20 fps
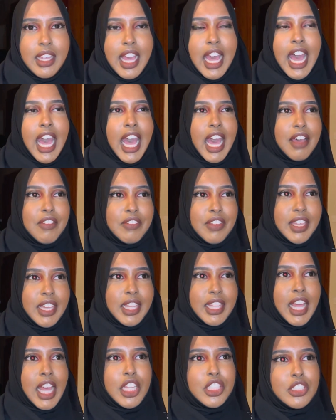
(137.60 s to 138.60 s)

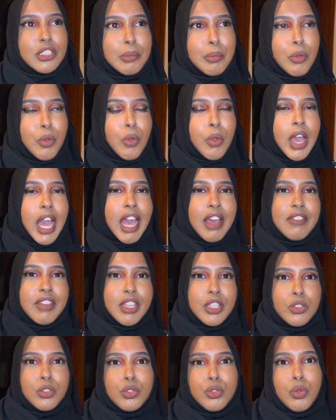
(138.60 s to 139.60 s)
having that support,
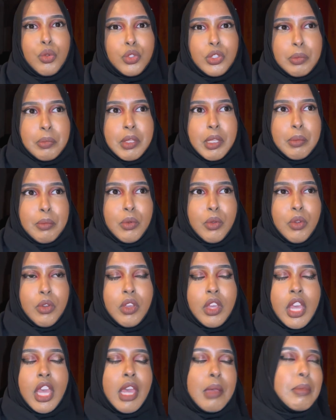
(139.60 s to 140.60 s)
having to talk to people.
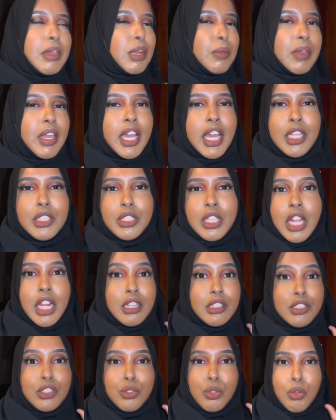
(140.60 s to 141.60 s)
But anyway guys,
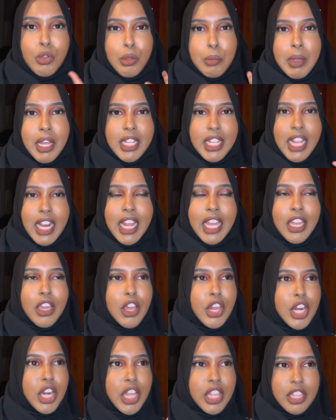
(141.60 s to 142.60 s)
I'll talk about that like
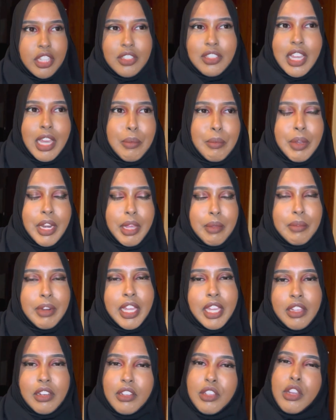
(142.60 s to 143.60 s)
another time when I'm
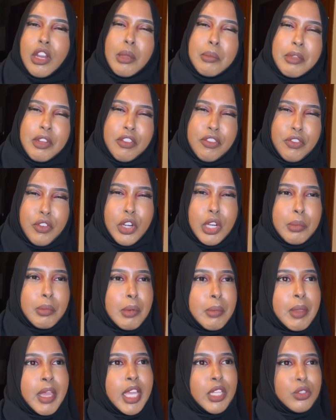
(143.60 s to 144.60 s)
like, you know what I mean, fully
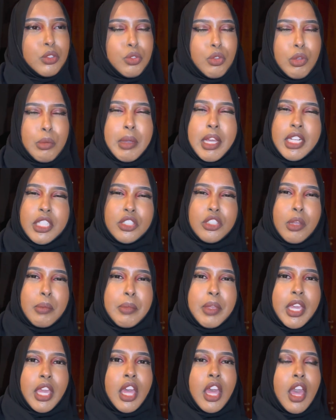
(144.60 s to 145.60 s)
prepared to talk about this
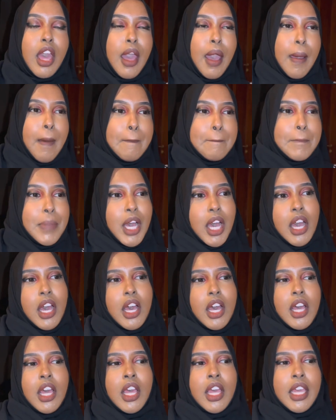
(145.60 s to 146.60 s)
topic.
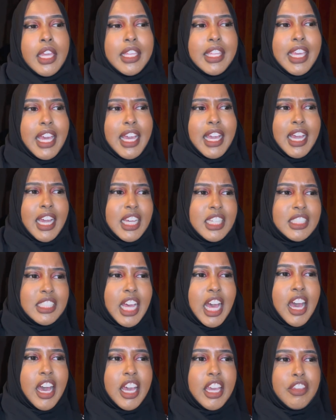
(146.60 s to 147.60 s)
But yeah guys,
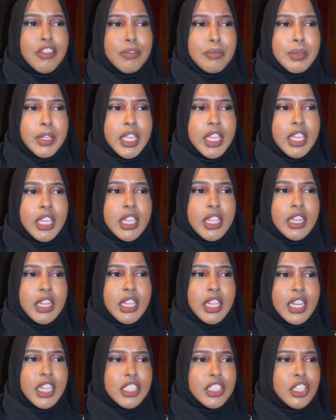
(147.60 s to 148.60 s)
I've
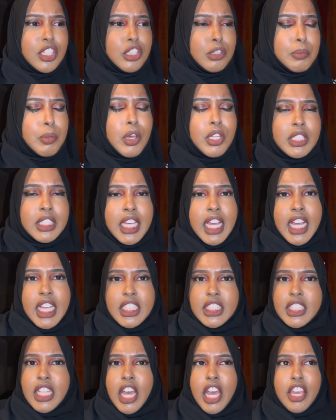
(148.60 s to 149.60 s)
been listening to
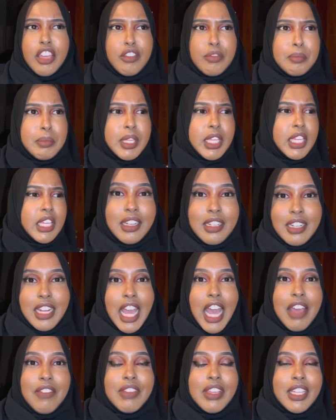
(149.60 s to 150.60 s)
podcasts, I've been
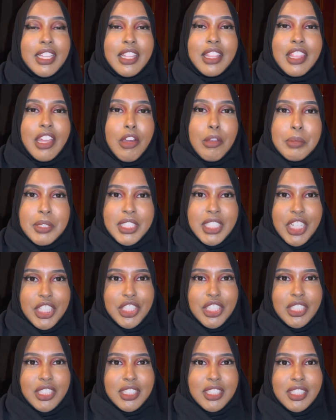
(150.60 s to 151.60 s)
having therapy
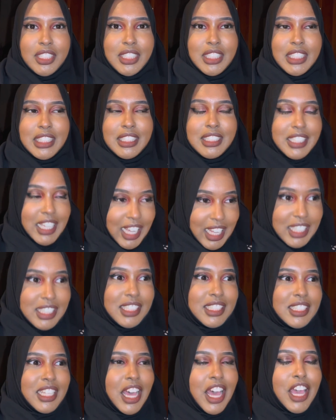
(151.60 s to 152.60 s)
sessions.
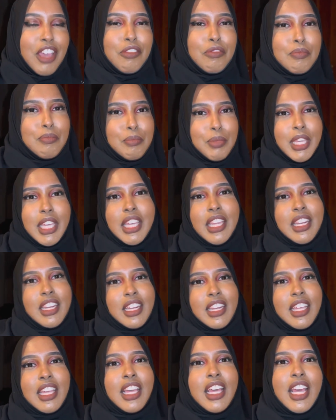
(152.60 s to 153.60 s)
Yes, I've
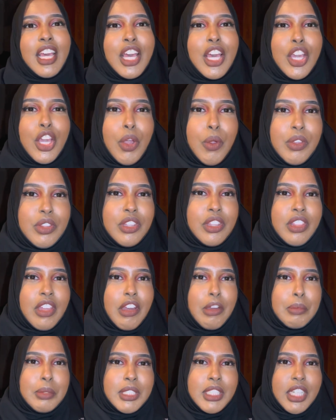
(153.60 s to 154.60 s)
been going to
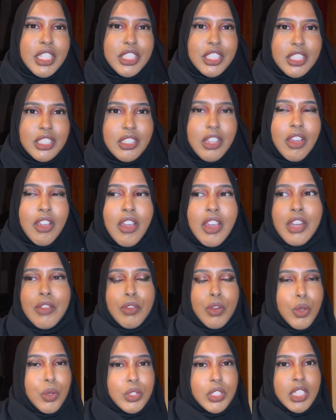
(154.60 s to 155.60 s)
therapy sessions. I can't
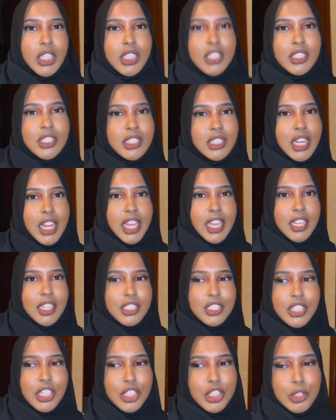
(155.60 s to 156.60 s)
even hold this, like,
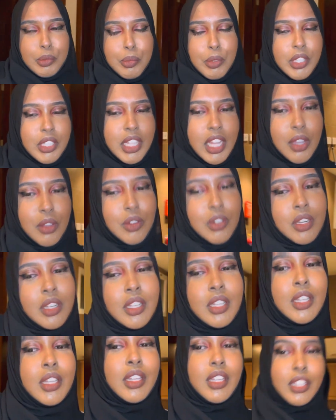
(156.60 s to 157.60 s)
should I just put it down?
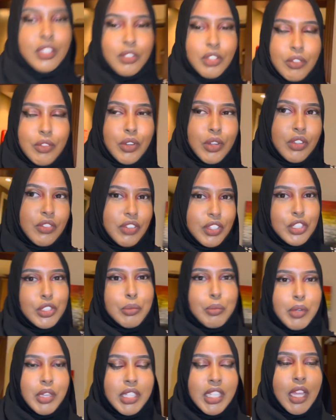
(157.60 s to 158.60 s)
I don't even know if I
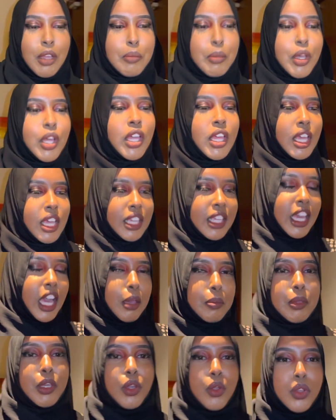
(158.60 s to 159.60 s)
should put it down, but yeah,
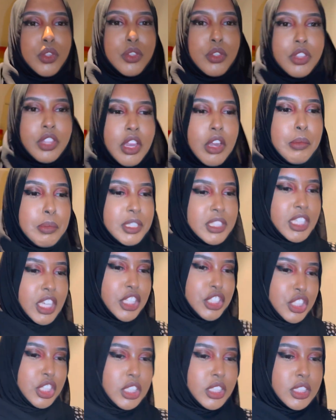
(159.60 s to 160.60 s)
I've been going to therapy
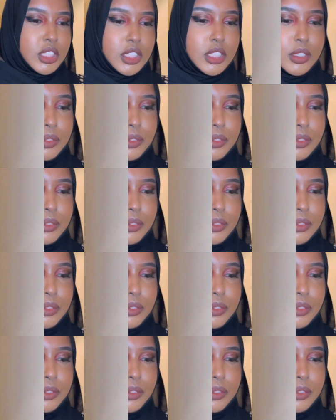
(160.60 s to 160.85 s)
sessions.